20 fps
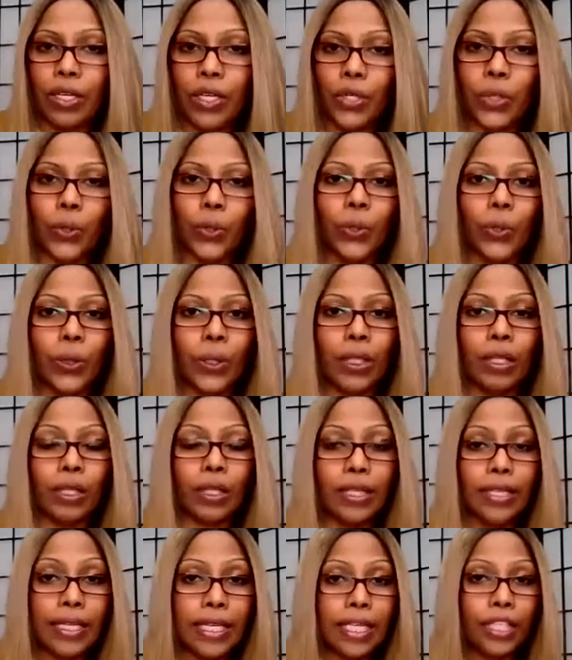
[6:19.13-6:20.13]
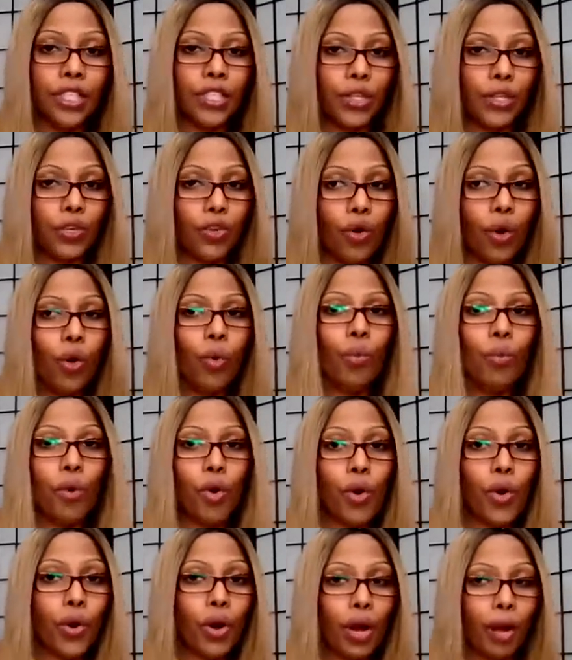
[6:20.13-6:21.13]
You'll need to know
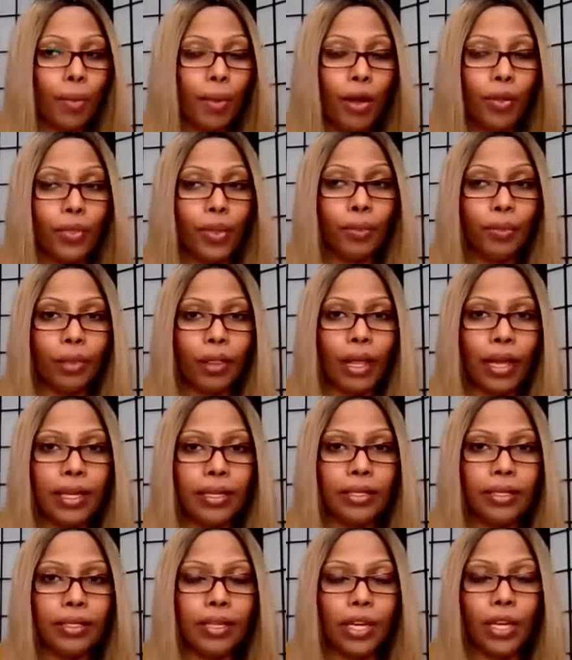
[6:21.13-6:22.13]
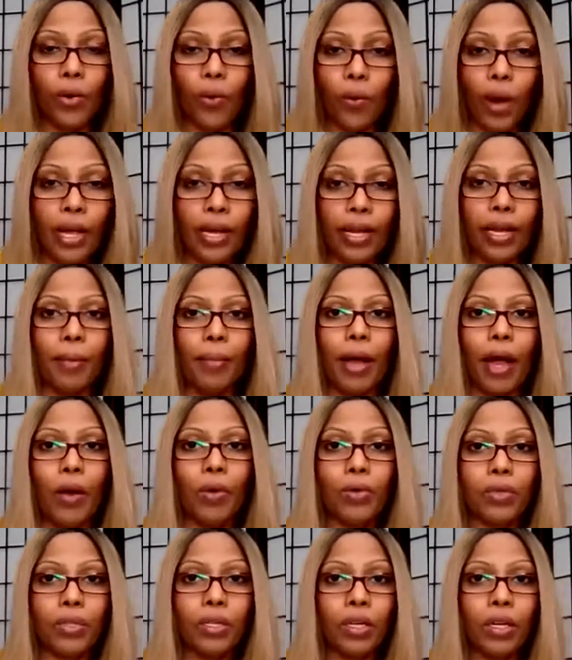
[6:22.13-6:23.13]
more about the place that you're writing
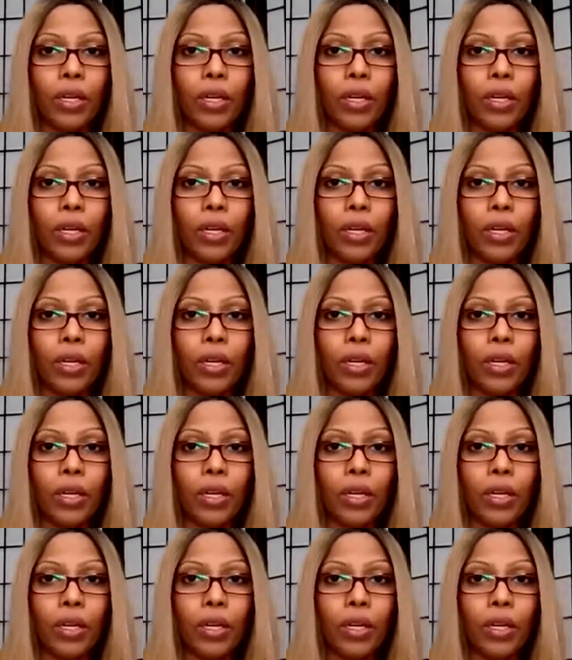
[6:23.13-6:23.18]
about